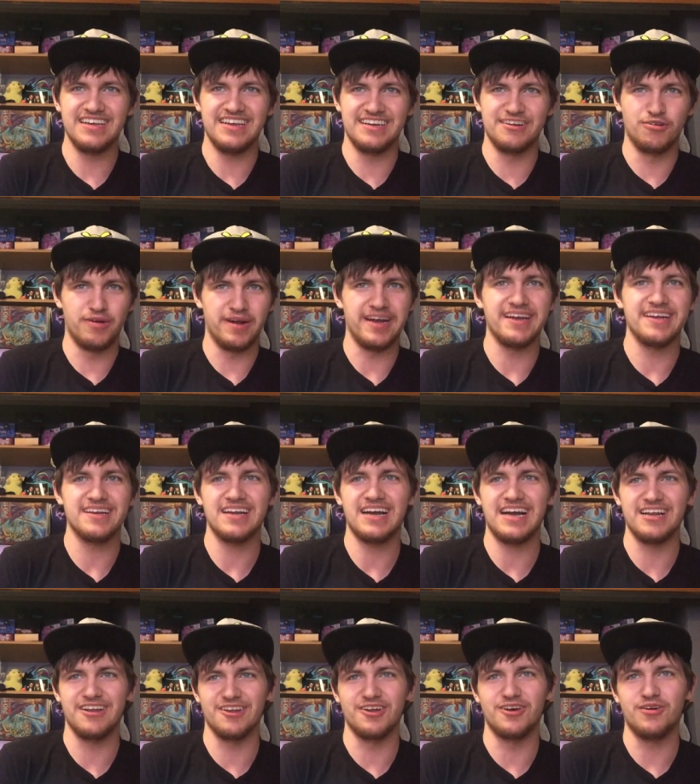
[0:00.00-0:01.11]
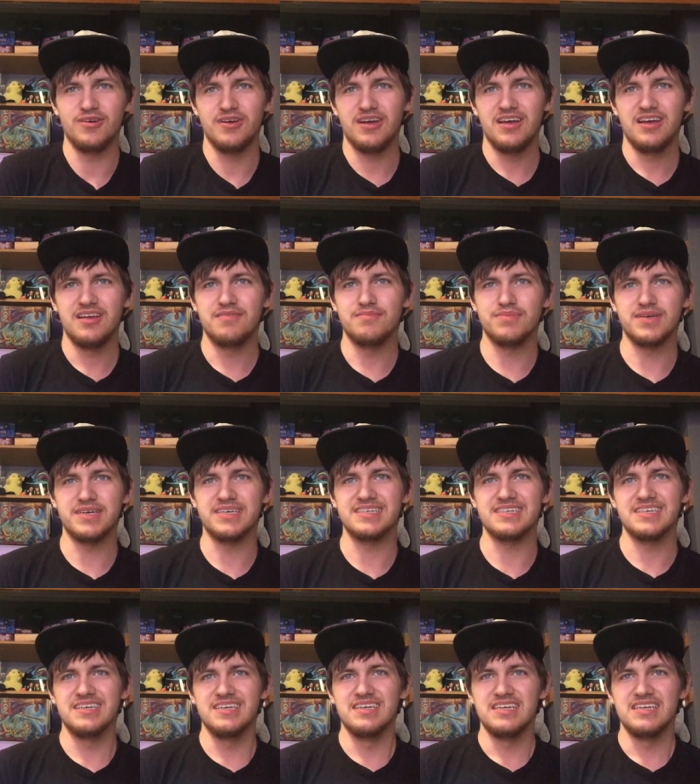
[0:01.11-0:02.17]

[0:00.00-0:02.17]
in a way. I don't know, but